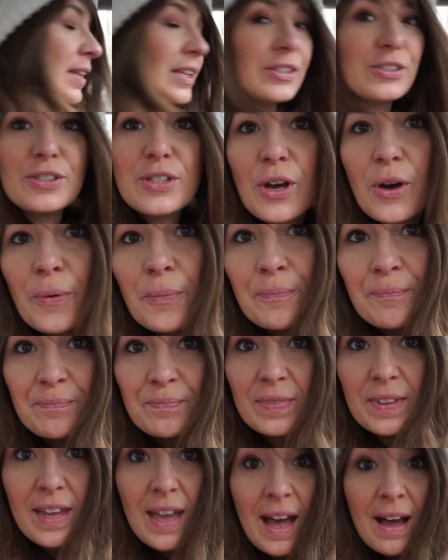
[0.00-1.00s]
So,
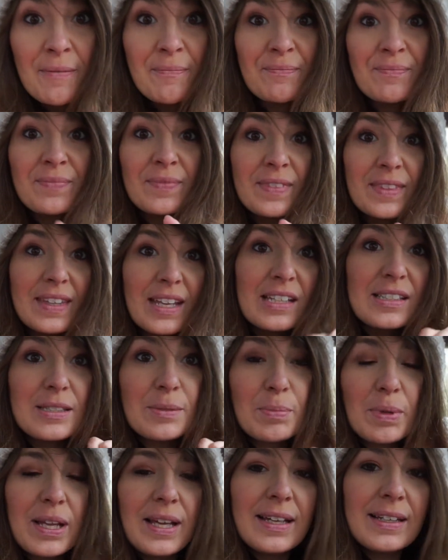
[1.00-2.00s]
yeah, that's the
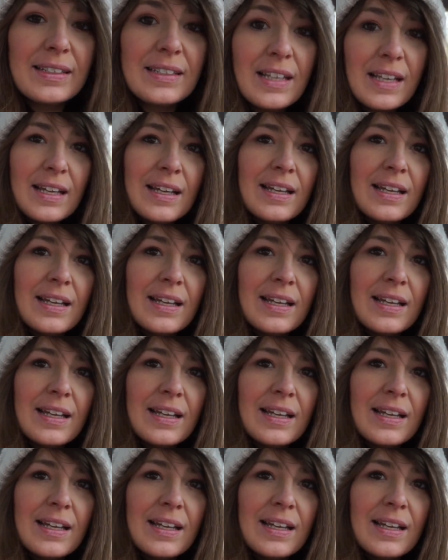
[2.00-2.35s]
plan.